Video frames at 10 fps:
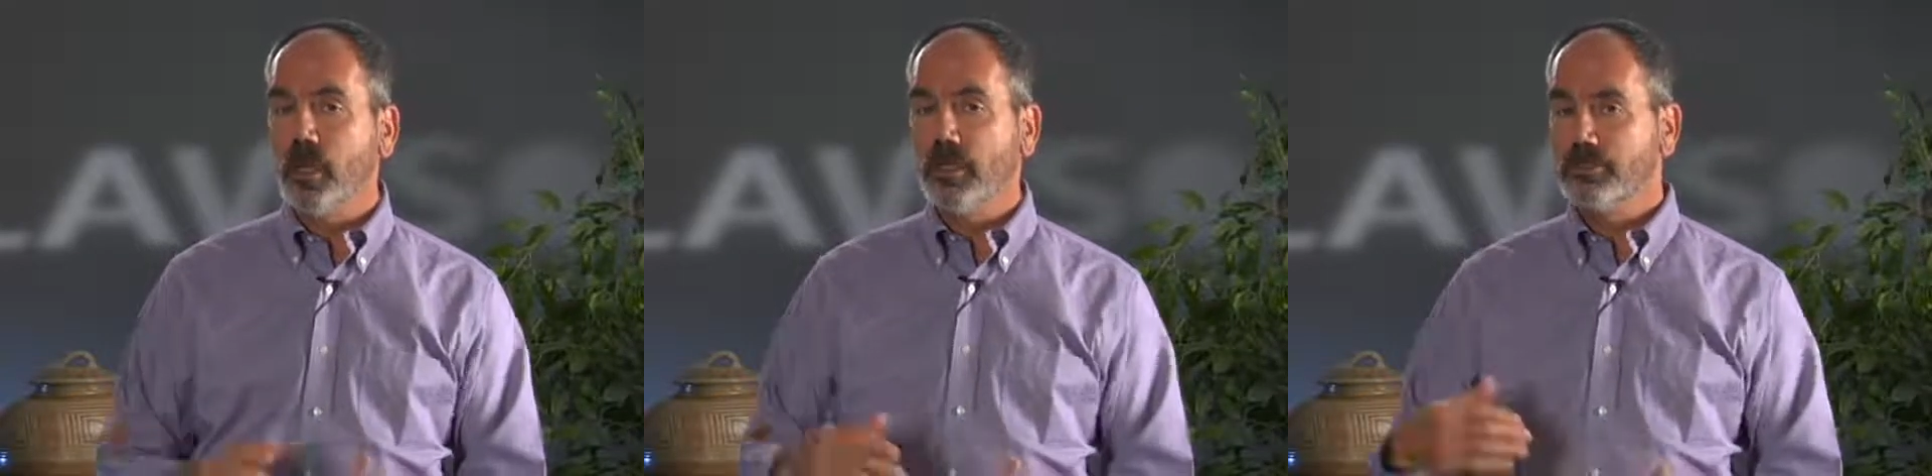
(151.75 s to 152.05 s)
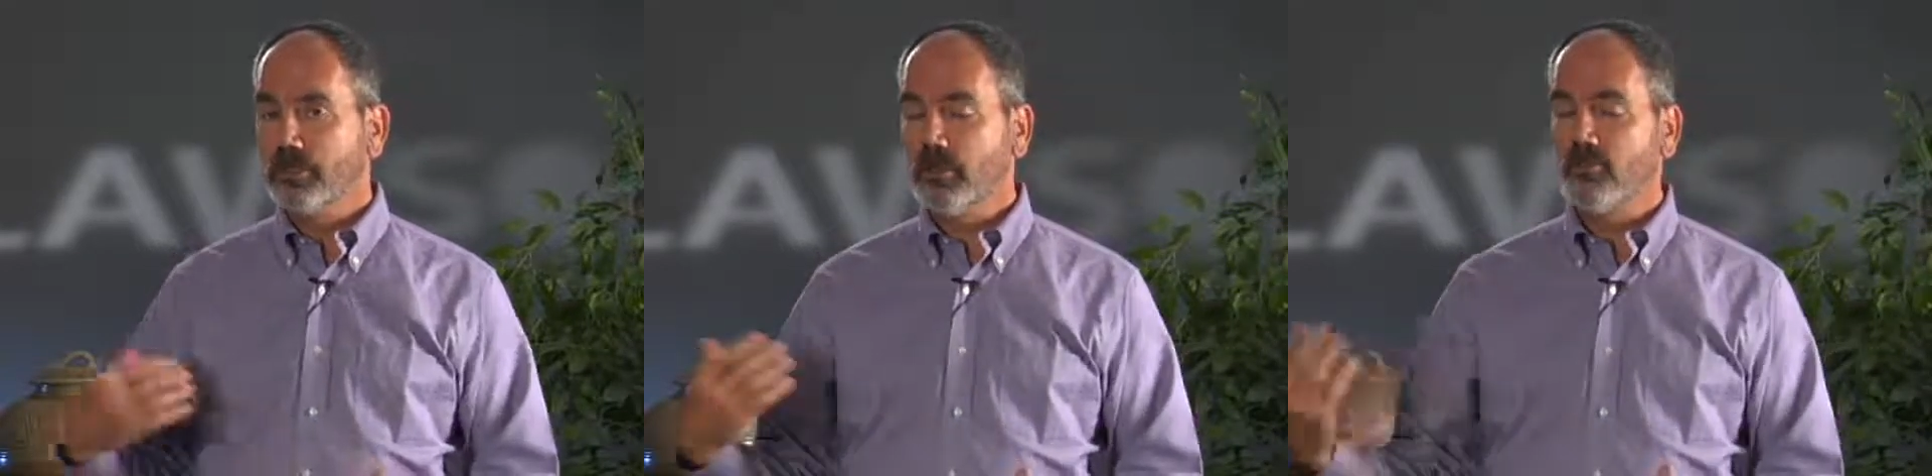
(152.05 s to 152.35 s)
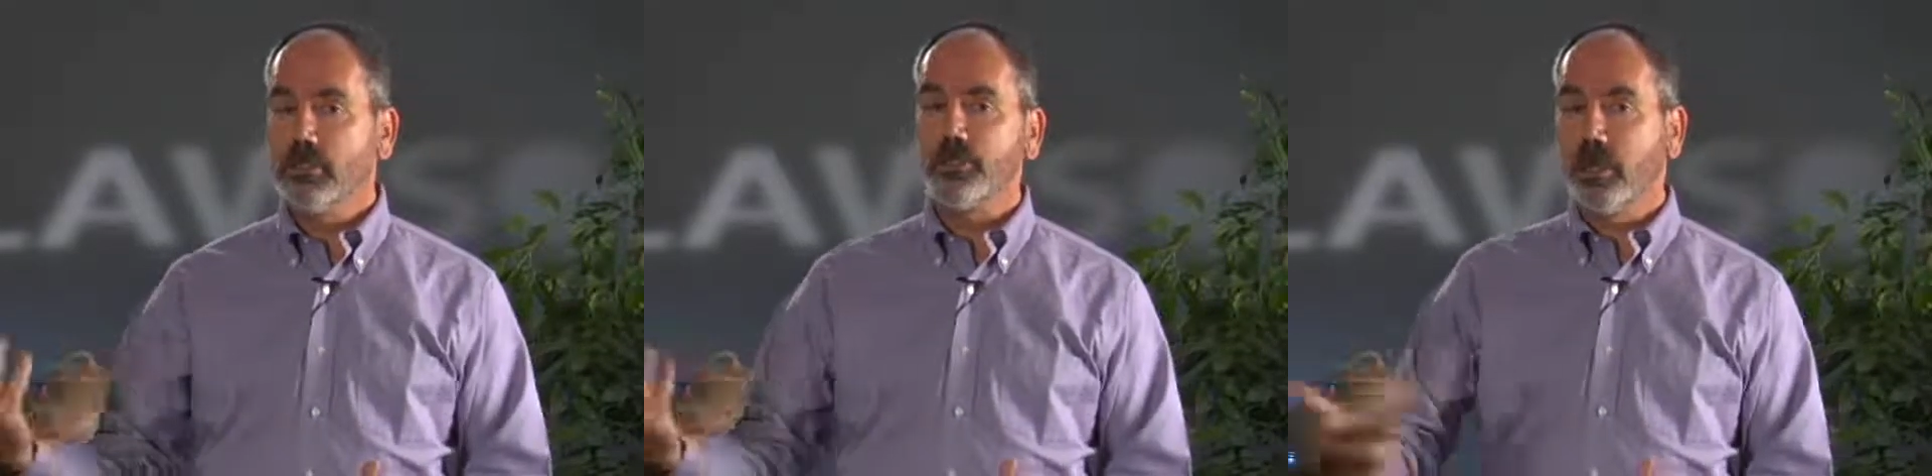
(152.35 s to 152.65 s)
is to
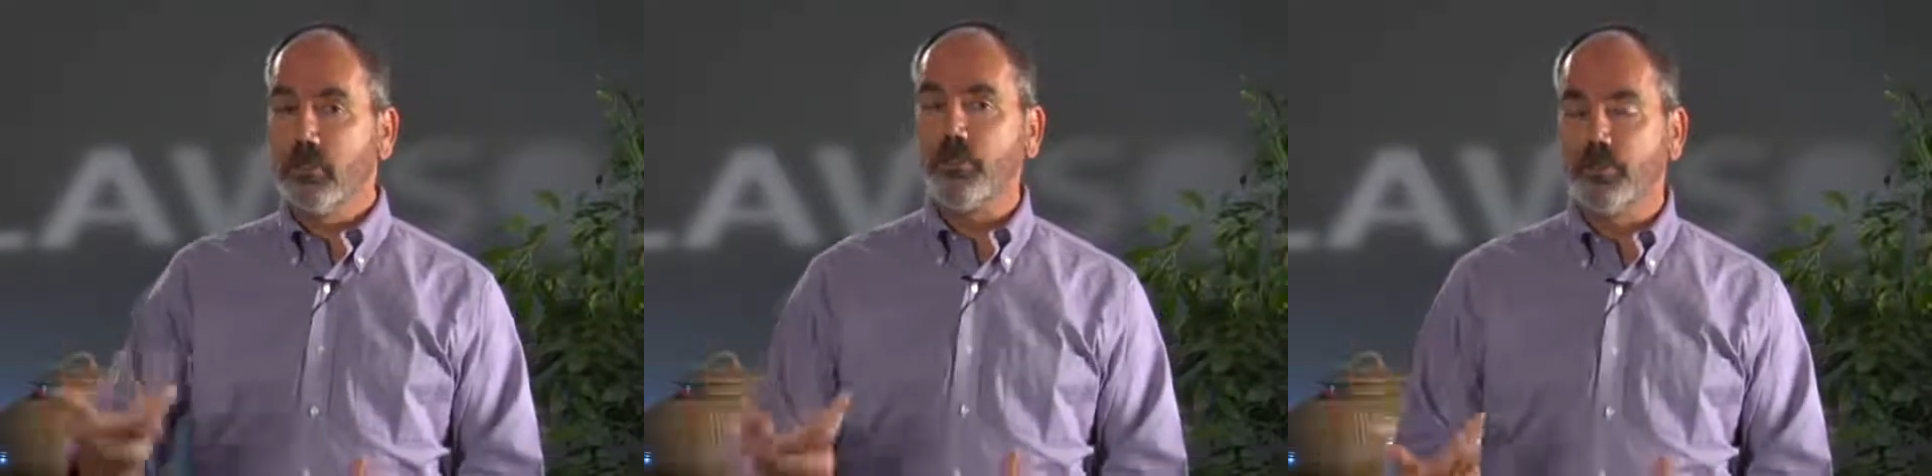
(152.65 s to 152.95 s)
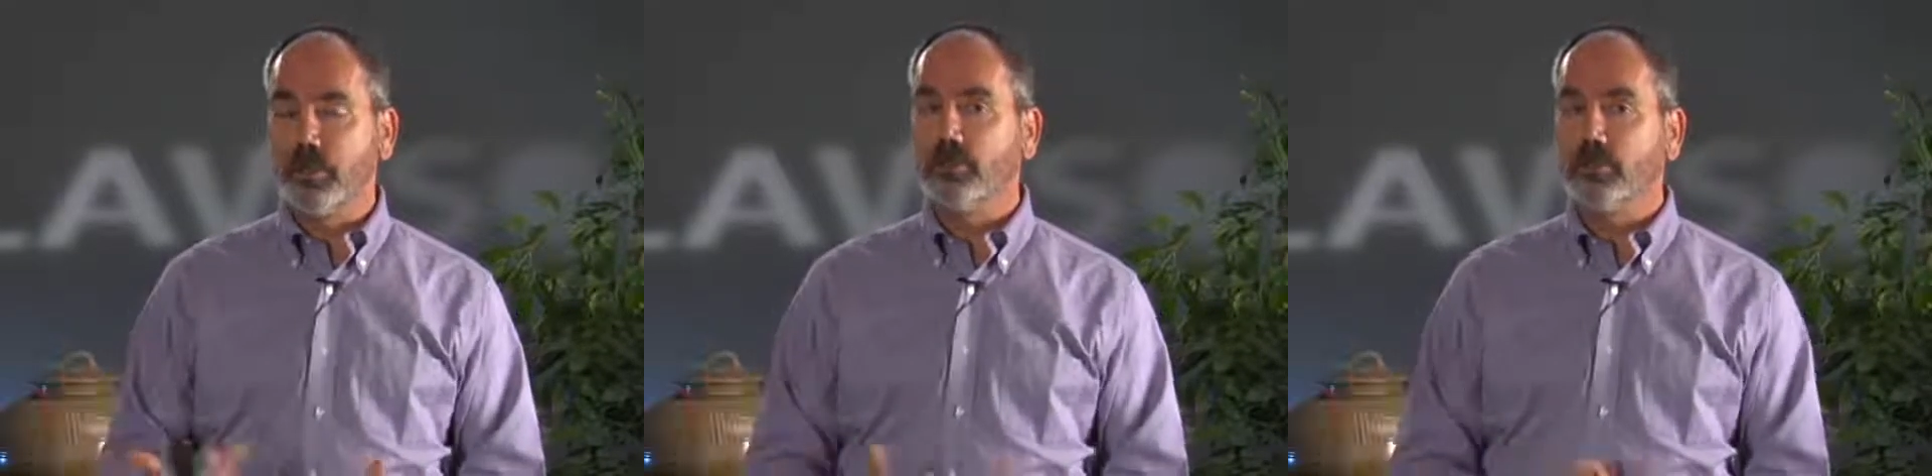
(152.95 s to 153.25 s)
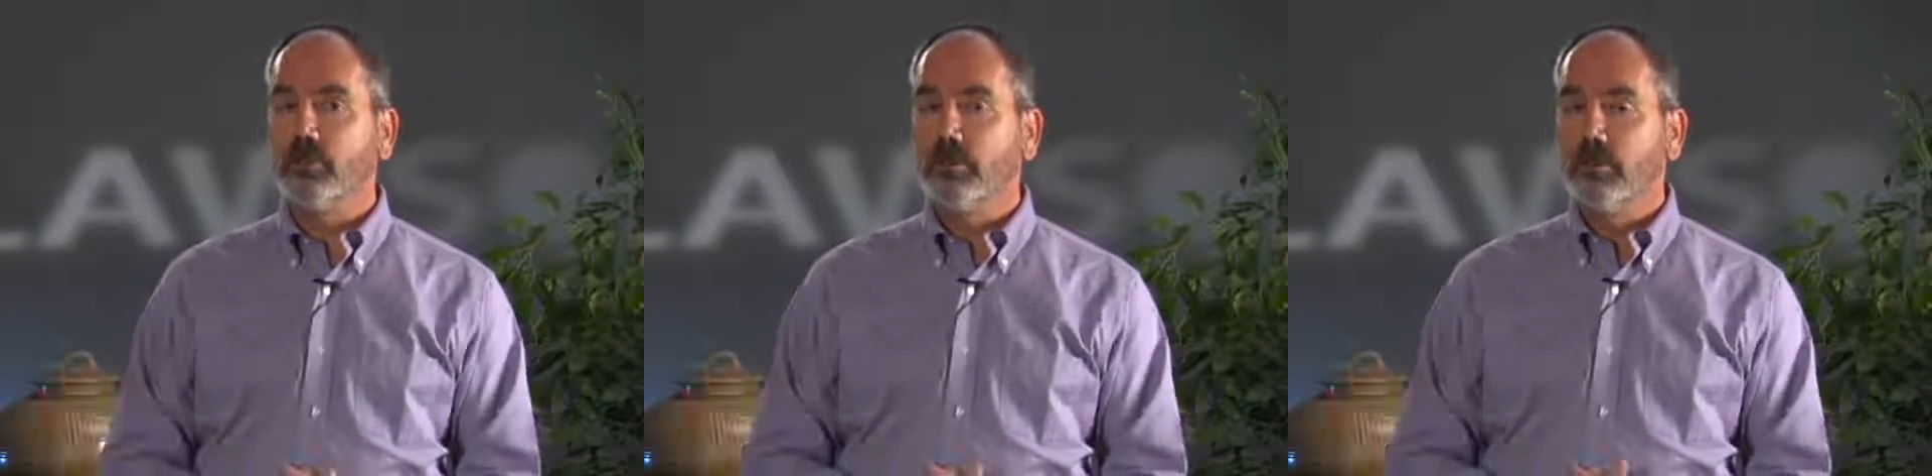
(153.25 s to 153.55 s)
convince other
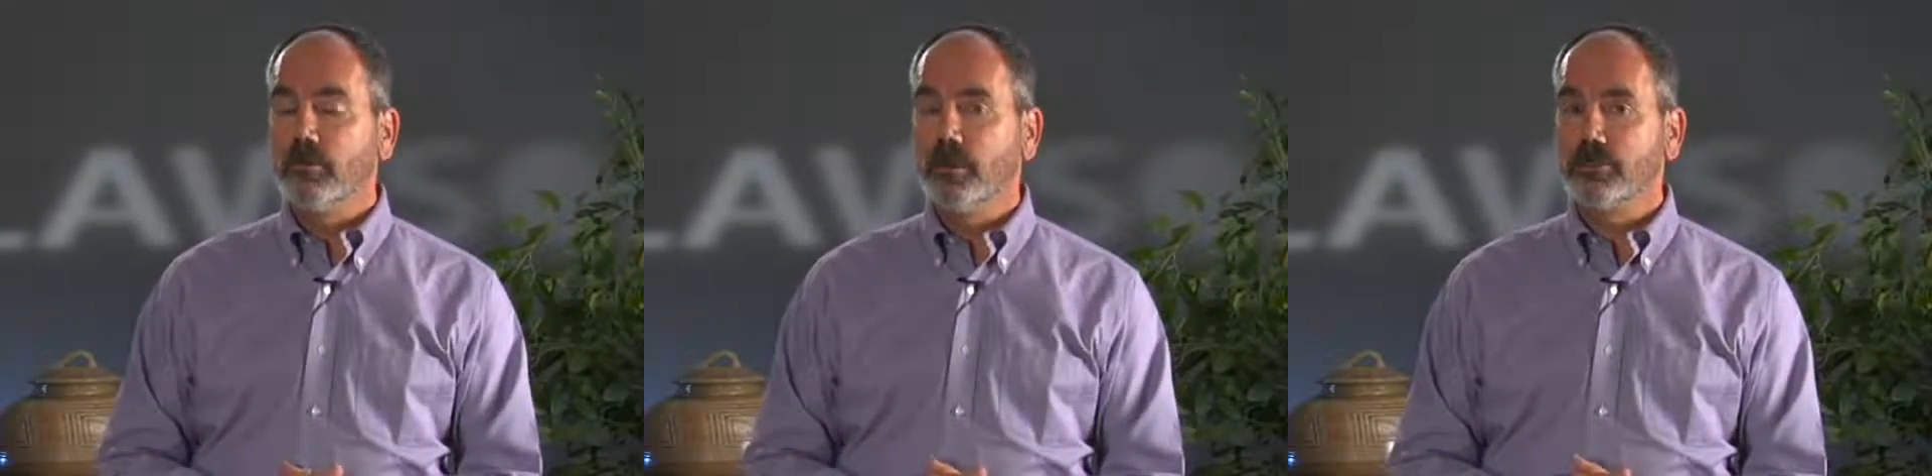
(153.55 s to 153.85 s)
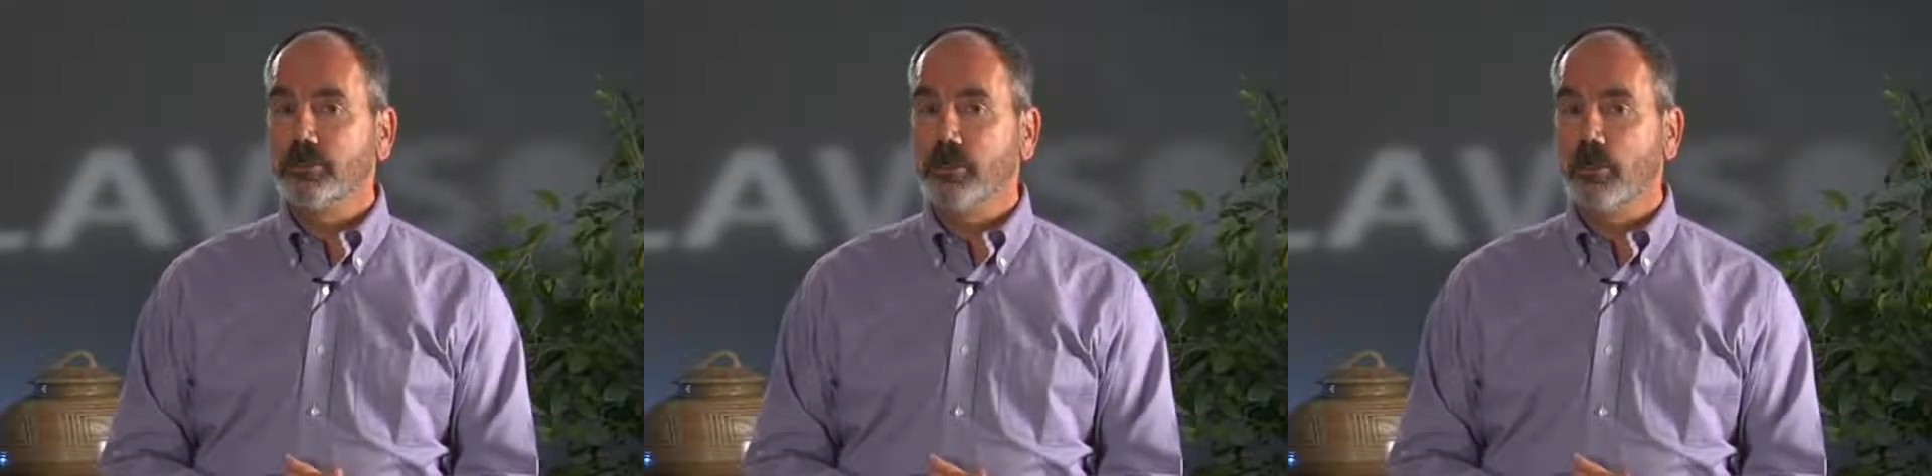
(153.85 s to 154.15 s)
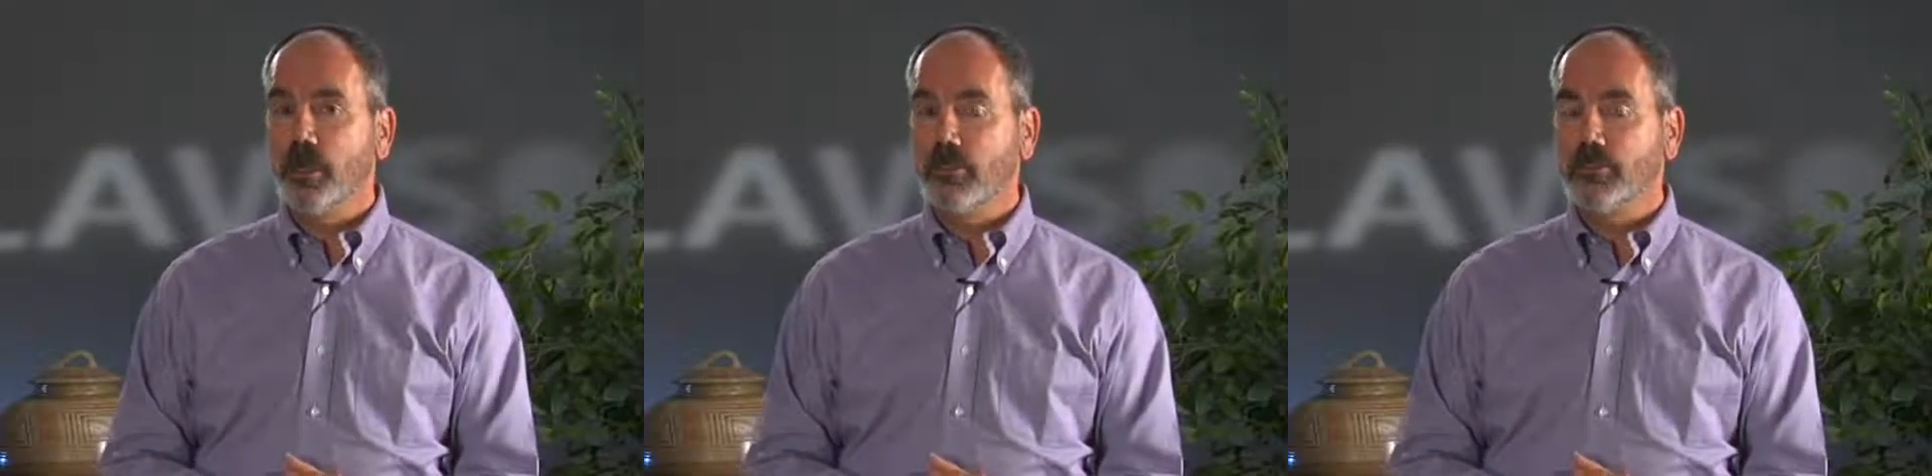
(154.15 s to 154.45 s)
people that it's a
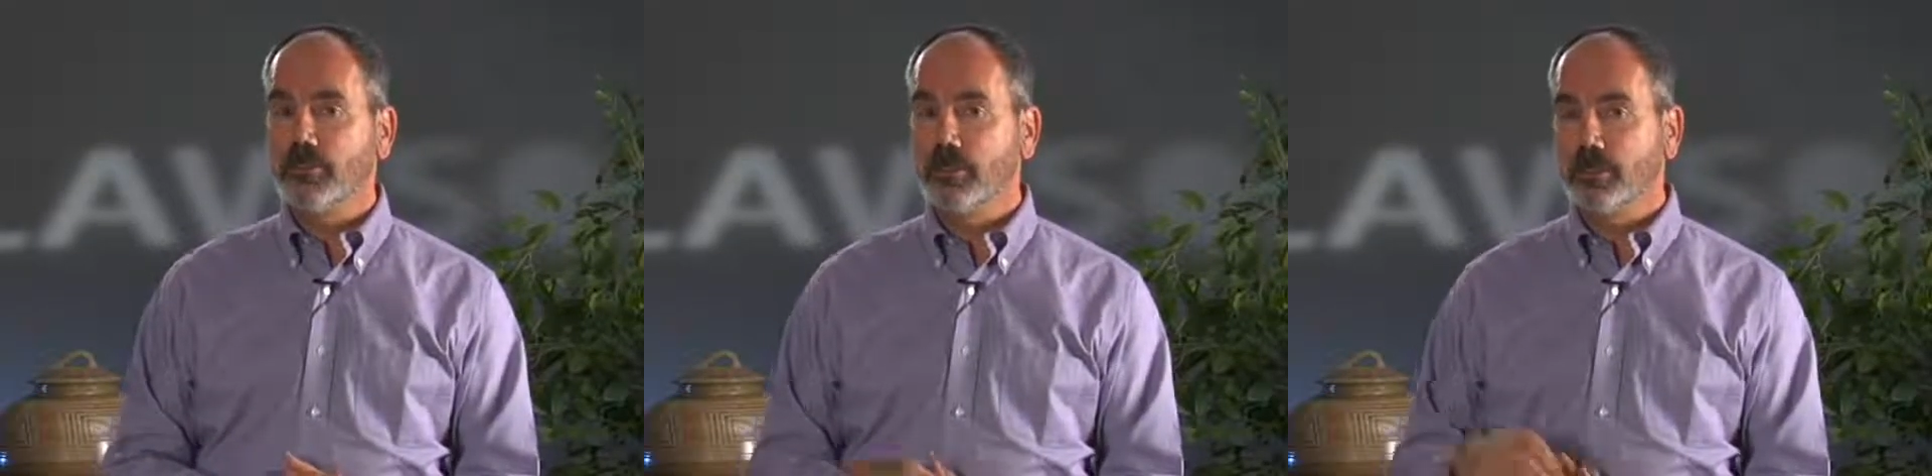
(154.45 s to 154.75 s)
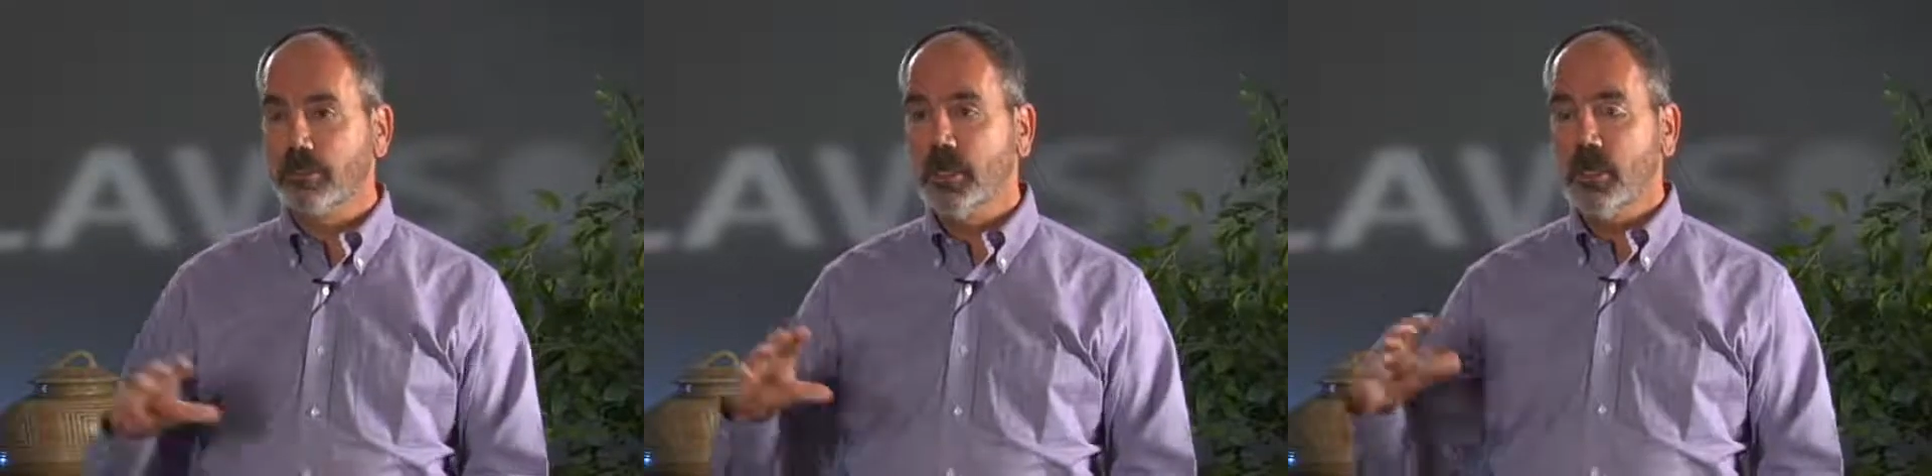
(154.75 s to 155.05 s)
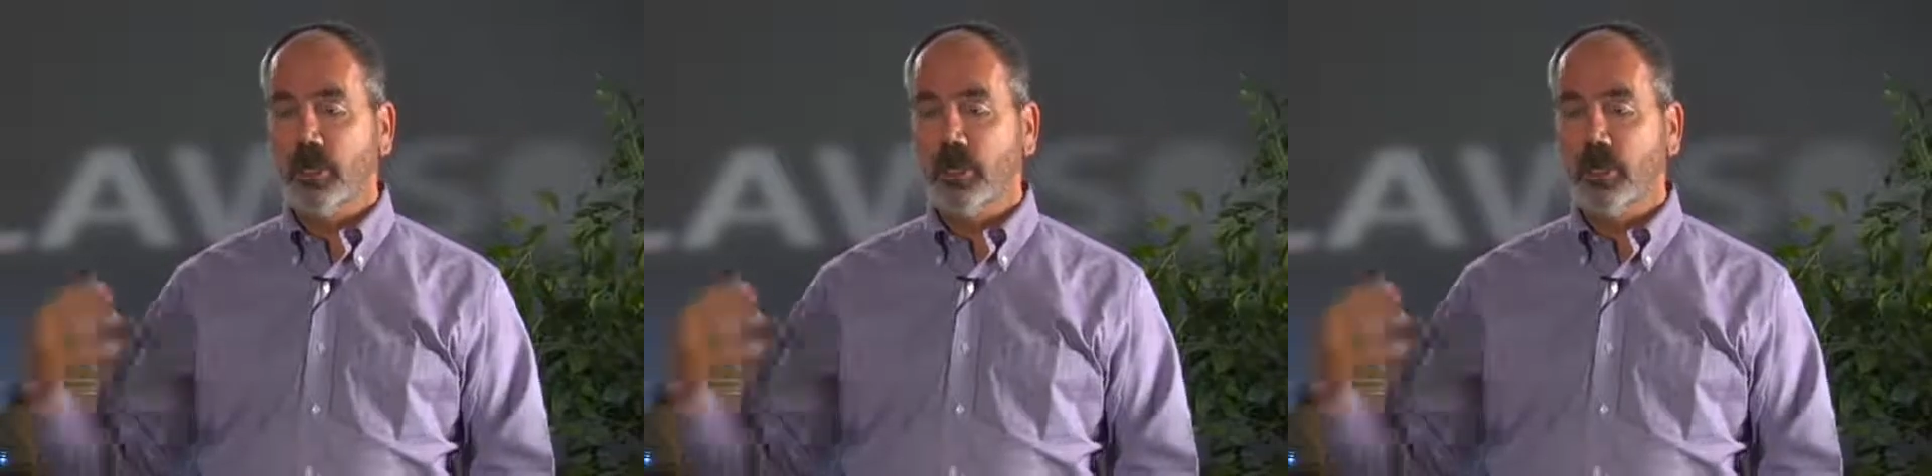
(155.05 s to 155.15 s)
correct decision,